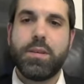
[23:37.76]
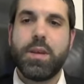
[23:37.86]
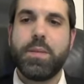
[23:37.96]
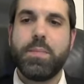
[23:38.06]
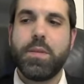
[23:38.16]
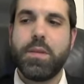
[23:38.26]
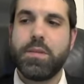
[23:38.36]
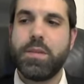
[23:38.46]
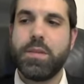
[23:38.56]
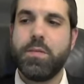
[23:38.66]
um,
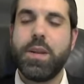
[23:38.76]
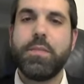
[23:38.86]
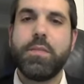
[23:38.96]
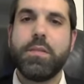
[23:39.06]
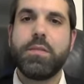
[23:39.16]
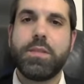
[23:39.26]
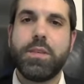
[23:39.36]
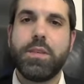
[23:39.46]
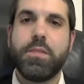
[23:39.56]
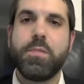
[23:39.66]
they would never
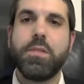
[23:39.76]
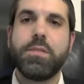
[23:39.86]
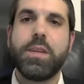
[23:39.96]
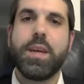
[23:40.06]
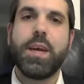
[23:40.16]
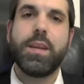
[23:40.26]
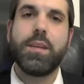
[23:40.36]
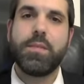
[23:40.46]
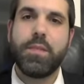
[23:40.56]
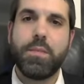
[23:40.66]
see this person again,
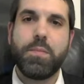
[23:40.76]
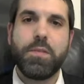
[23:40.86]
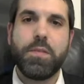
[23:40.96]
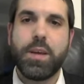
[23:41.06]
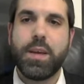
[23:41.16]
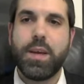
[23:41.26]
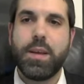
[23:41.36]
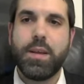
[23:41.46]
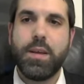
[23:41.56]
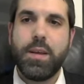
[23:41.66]
a person
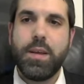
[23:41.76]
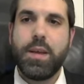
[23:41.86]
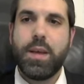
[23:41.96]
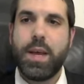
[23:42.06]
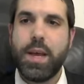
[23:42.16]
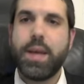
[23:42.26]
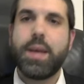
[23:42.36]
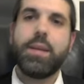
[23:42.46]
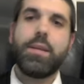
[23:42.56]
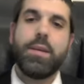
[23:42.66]
again.
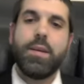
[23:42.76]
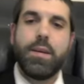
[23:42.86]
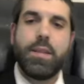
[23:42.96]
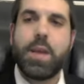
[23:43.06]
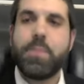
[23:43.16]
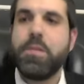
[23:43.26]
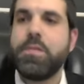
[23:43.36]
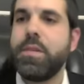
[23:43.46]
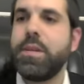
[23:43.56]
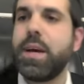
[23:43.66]
And that
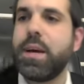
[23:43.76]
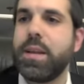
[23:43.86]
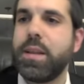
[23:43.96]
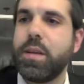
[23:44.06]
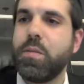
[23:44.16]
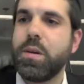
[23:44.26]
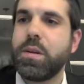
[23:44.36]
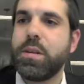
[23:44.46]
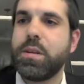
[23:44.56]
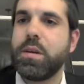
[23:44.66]
person died and they
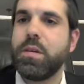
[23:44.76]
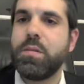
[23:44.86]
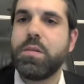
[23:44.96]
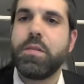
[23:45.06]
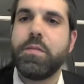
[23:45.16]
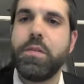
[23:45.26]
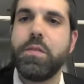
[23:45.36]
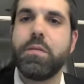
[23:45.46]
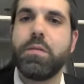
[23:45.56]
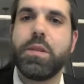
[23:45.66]
wanted to go to the
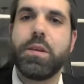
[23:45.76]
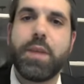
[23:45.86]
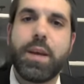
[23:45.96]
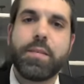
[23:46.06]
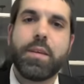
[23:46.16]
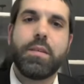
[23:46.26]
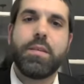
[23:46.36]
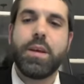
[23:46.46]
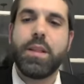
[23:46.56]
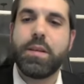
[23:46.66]
funeral and they were asking, are
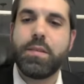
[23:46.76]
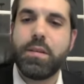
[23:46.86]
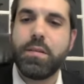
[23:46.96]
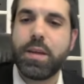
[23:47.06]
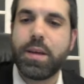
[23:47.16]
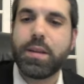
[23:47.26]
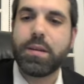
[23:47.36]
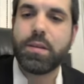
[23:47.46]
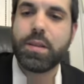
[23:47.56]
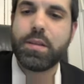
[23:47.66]
they allowed to do that?
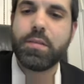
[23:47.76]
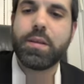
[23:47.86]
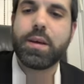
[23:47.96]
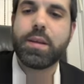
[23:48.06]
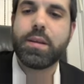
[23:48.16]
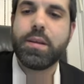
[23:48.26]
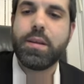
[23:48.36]
Could they do that?